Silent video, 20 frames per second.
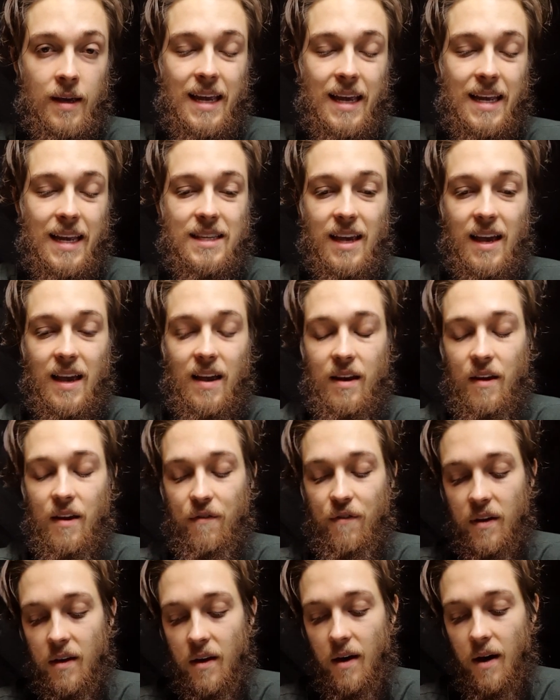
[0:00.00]
It's
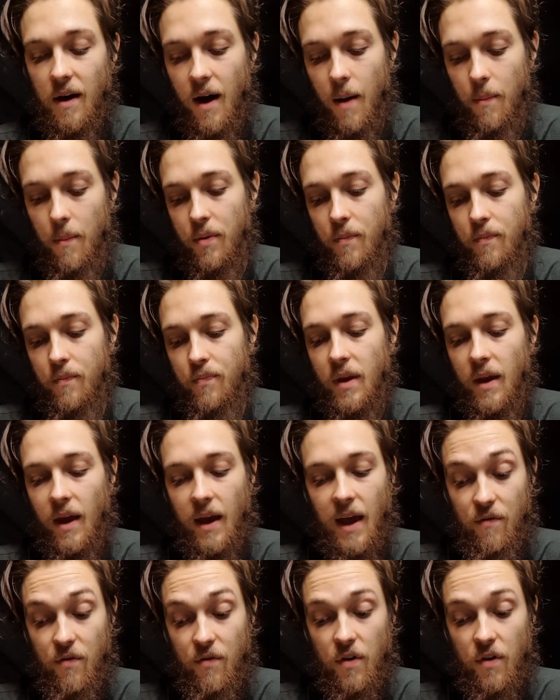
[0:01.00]
everything
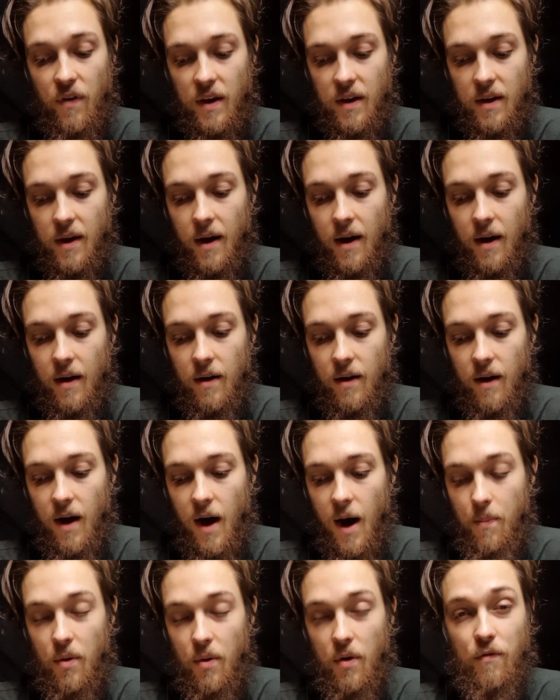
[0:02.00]

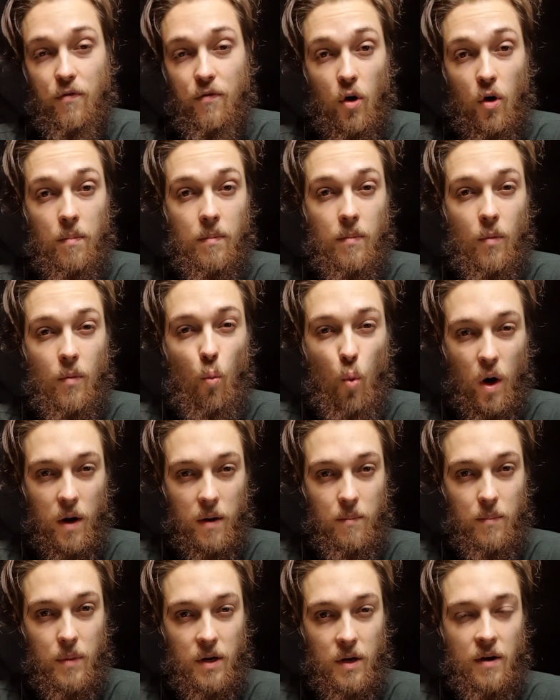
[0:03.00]
up from
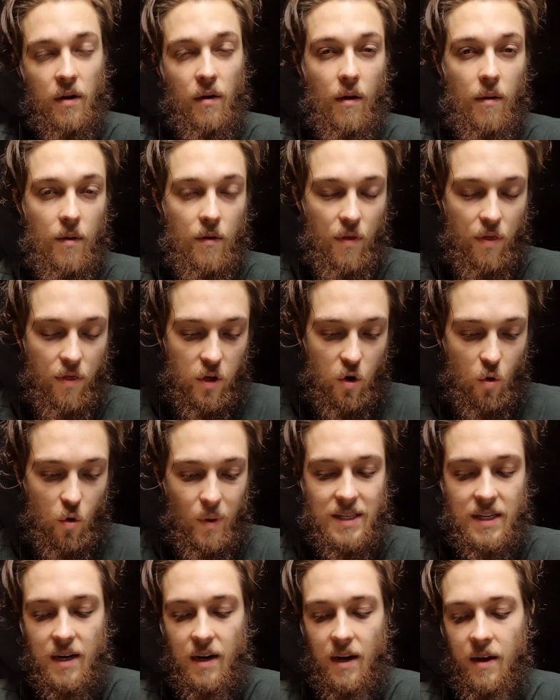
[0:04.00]
1 minute
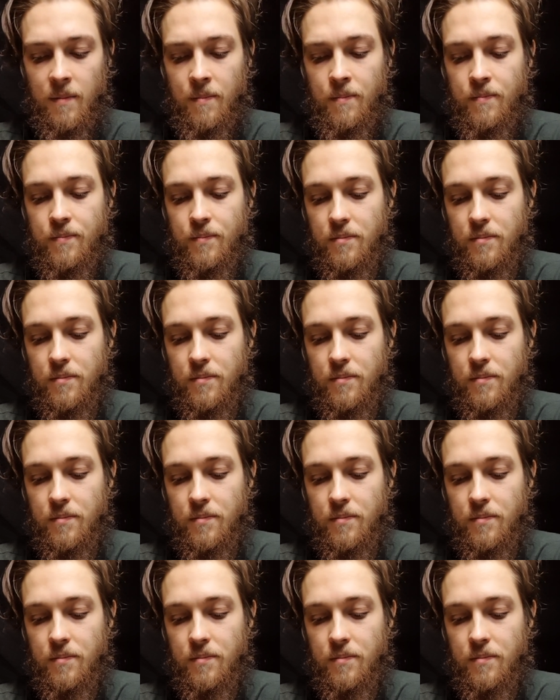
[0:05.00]
theoretically.